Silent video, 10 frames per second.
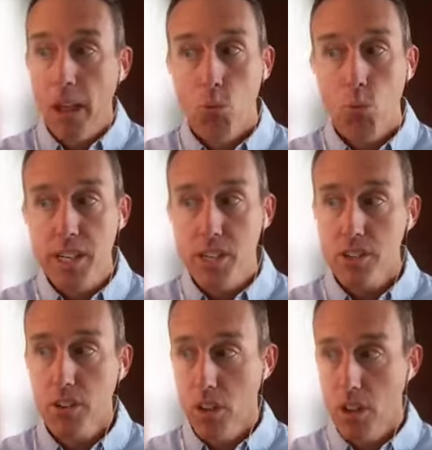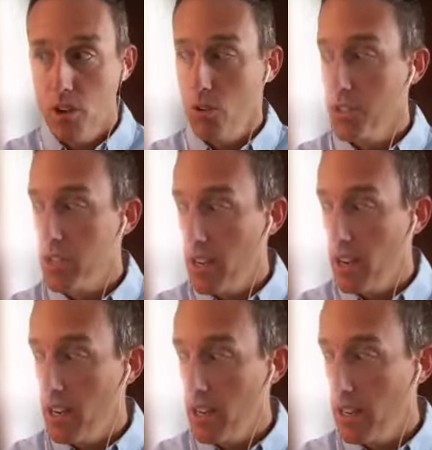We just closed
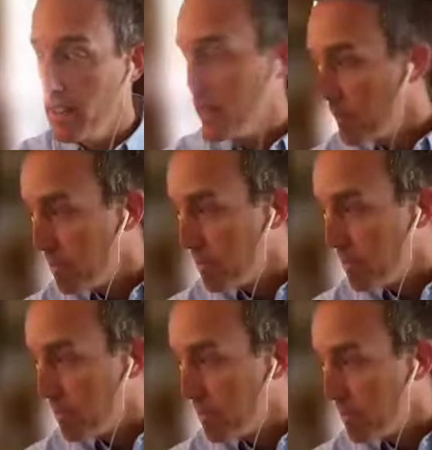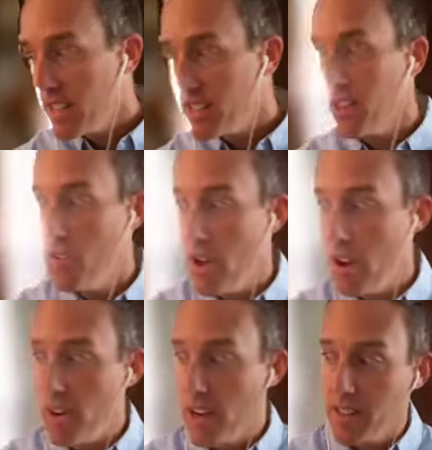about 9 days ago now,
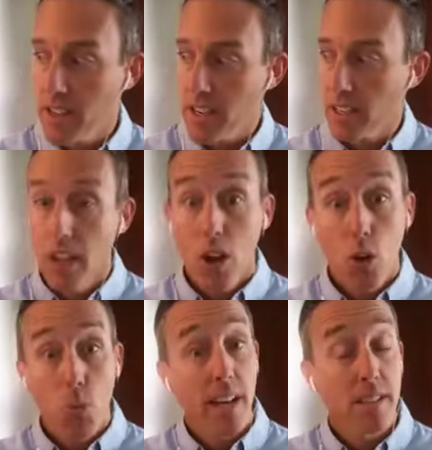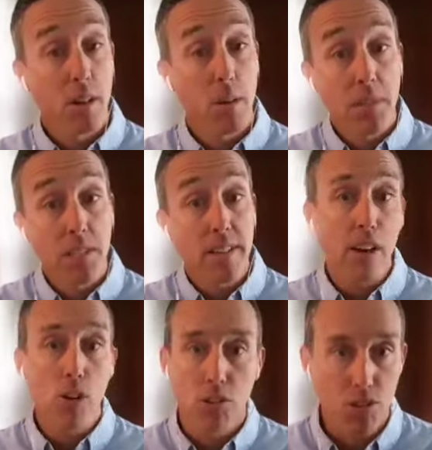I think. We had some
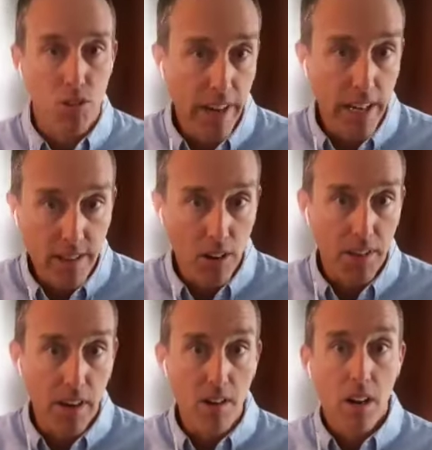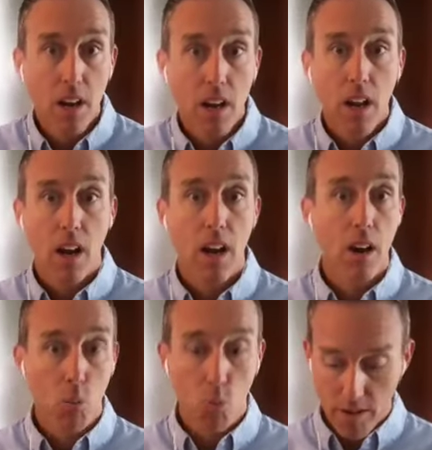stakeholder surveys out there,
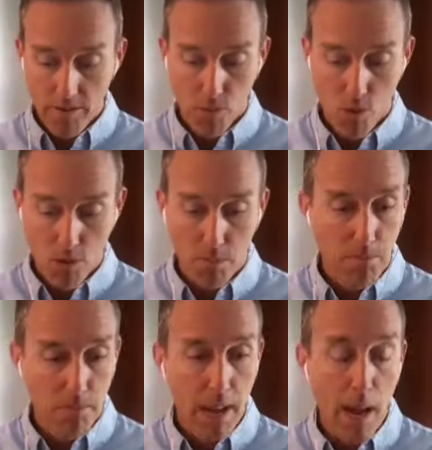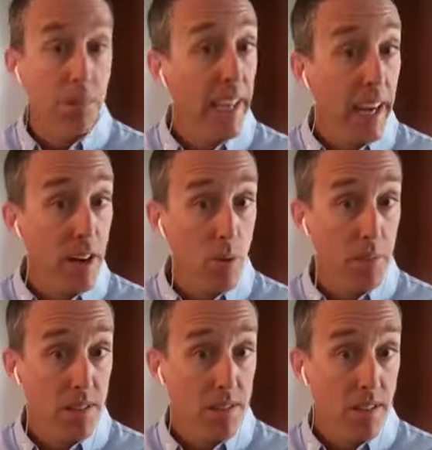one for applicator
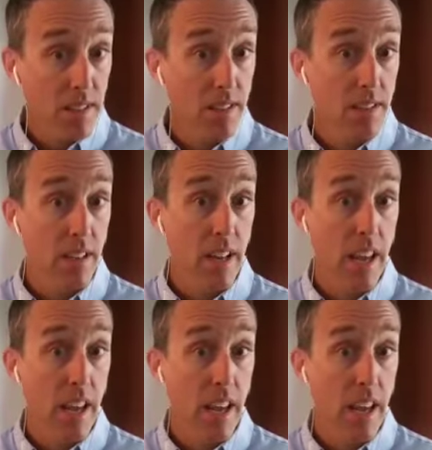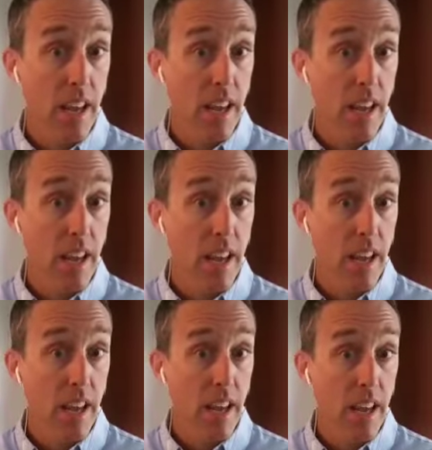businesses and one
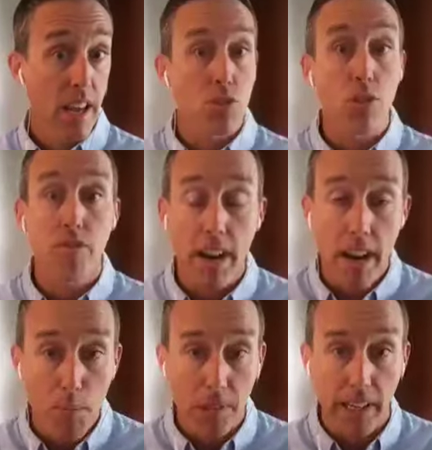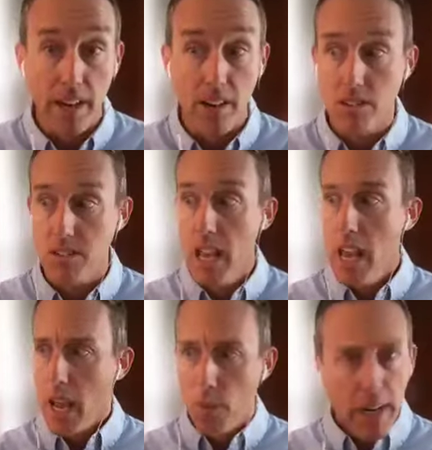for certified applicators.
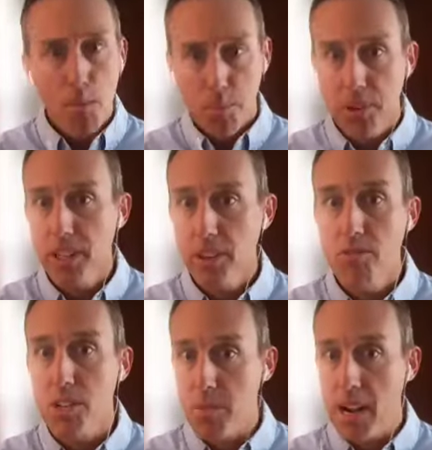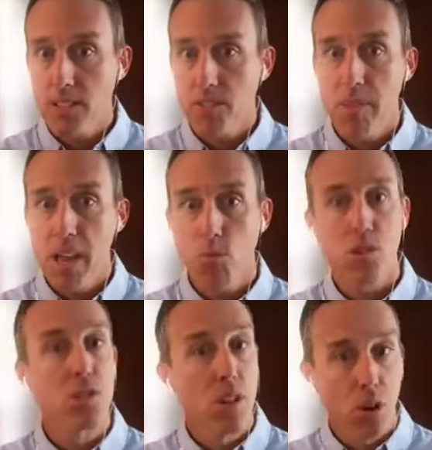And we got pretty good response from that. We're
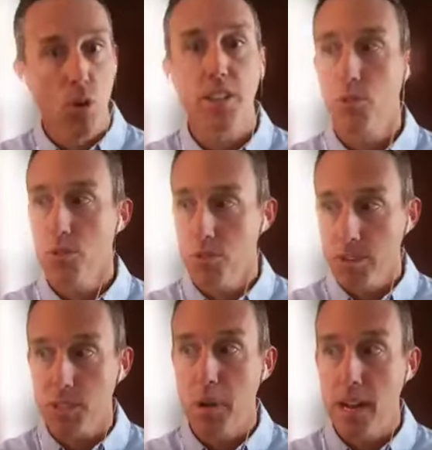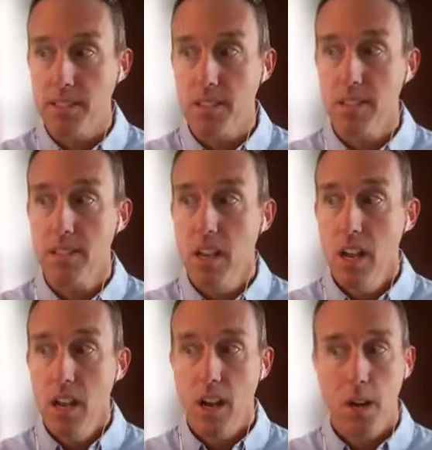still going through the responses.
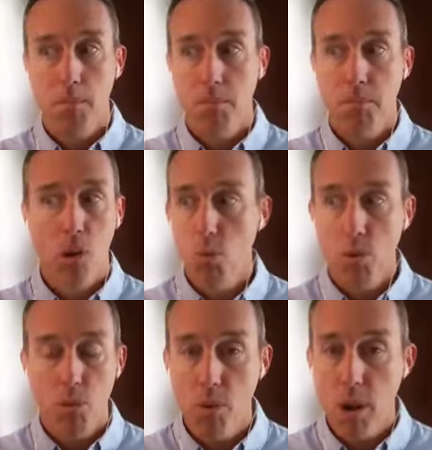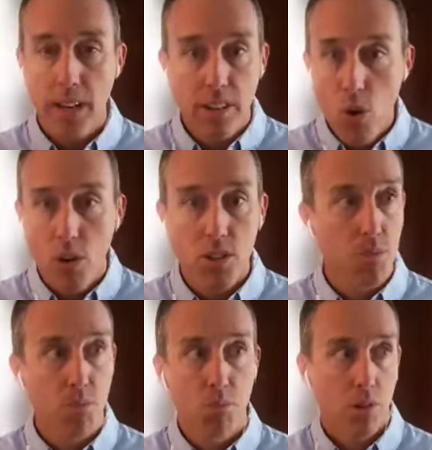But what we want to know is,
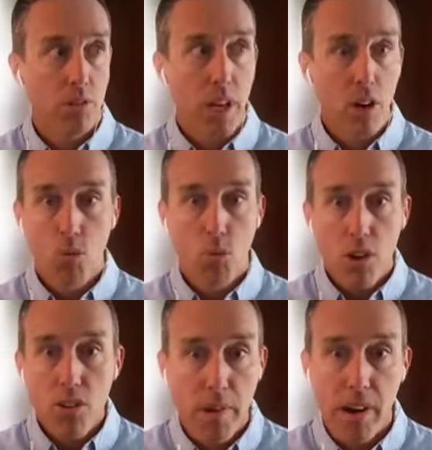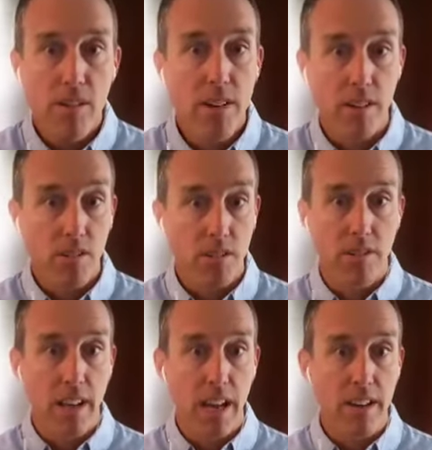what are the
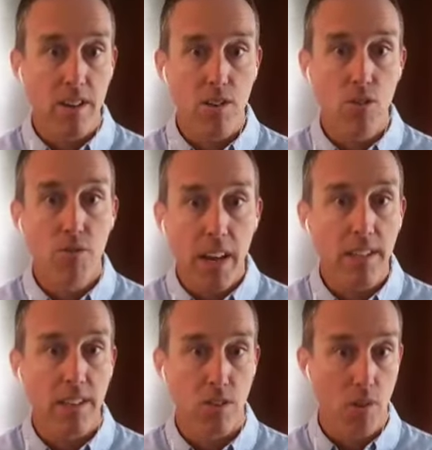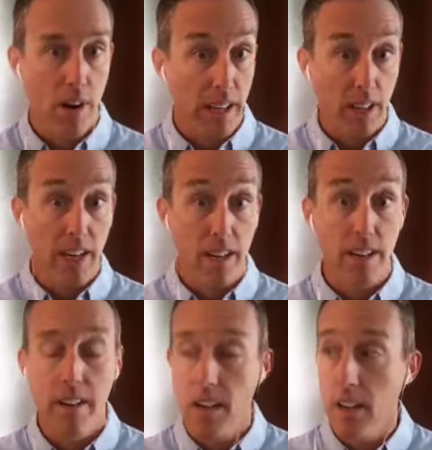barriers that you face as a
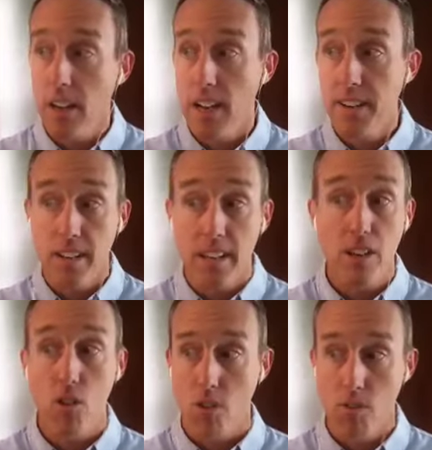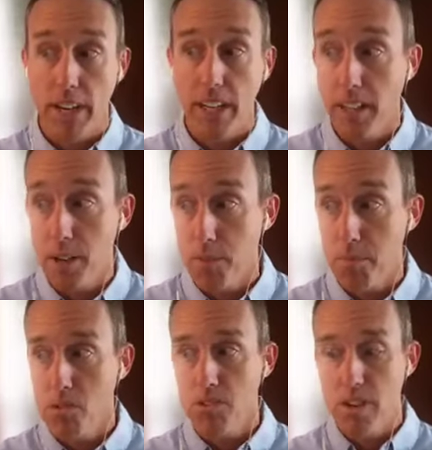regulated entity or a regulated
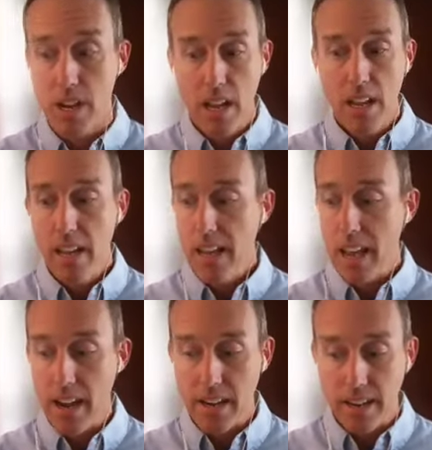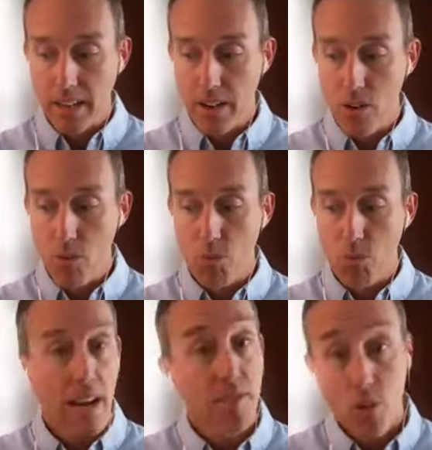person? And,
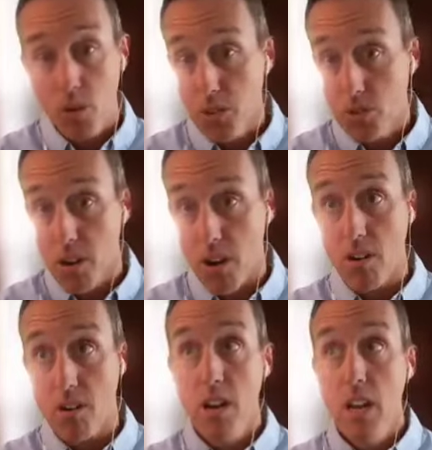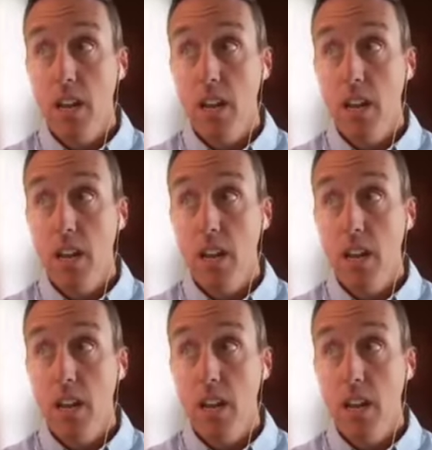we have to know what those are.